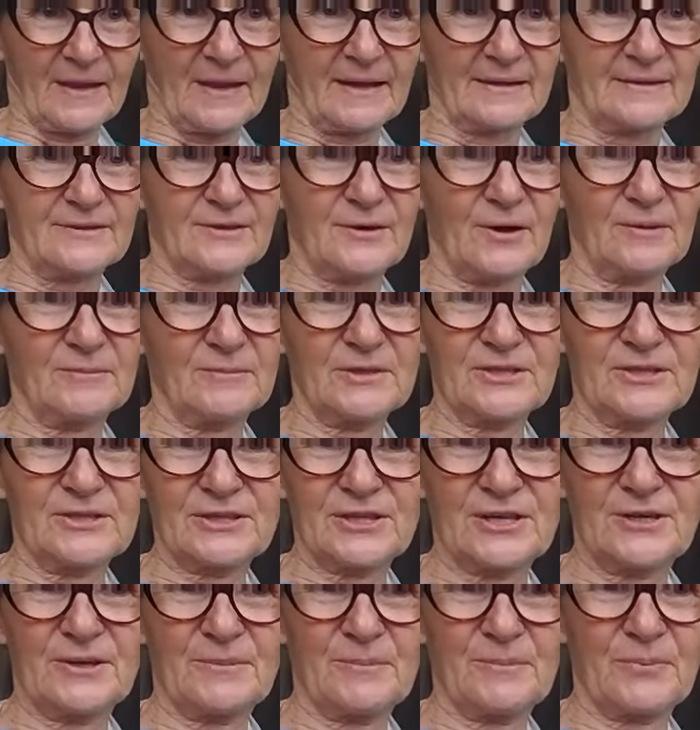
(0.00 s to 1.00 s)
So I'm just
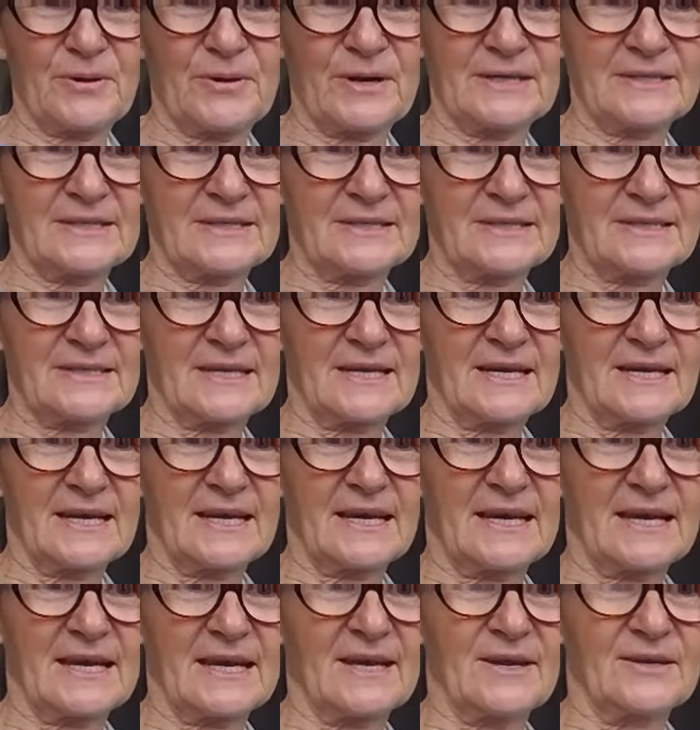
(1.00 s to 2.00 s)
going to press
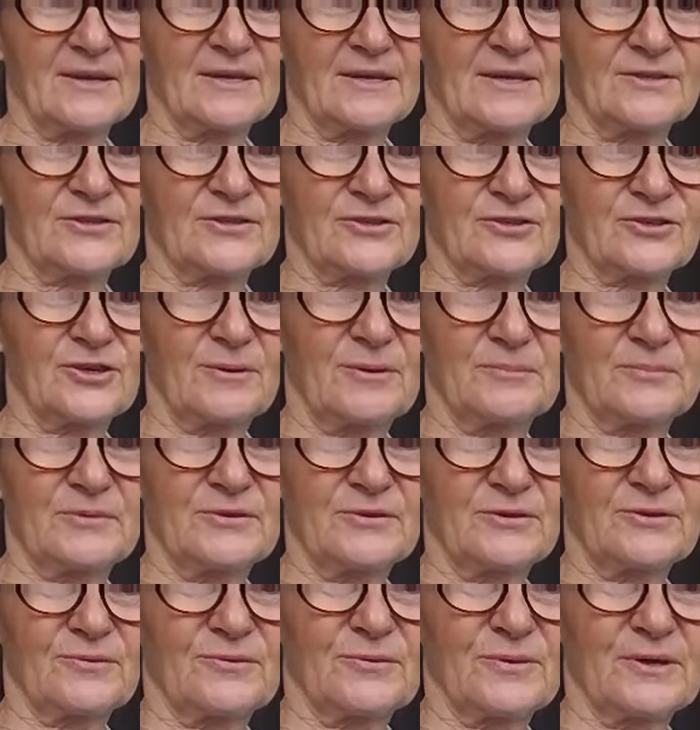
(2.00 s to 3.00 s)
stop
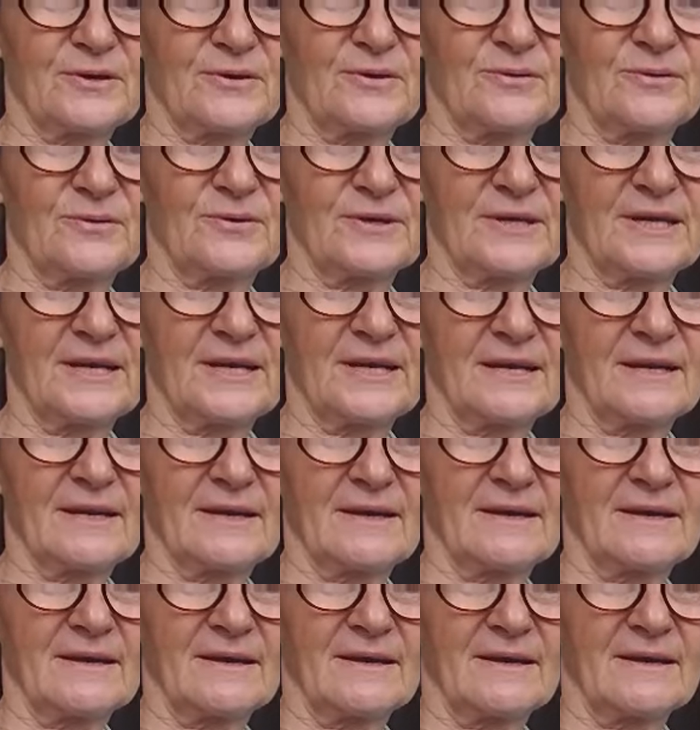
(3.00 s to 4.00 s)
to the recording.
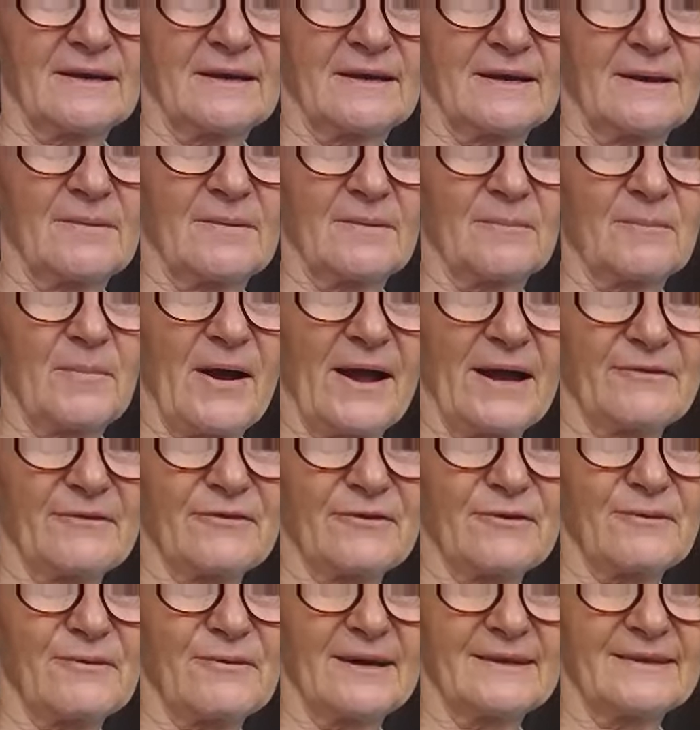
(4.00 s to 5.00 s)
Bye,
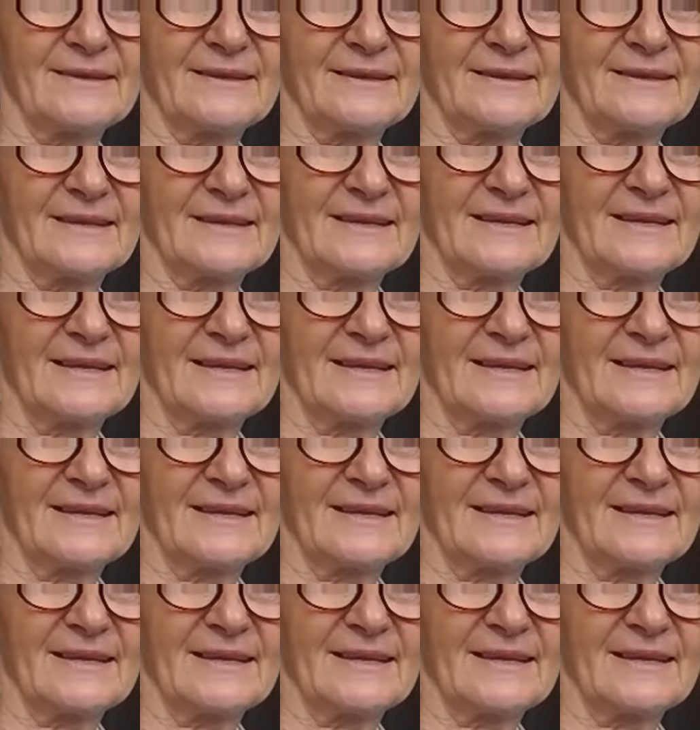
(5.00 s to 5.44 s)
everyone.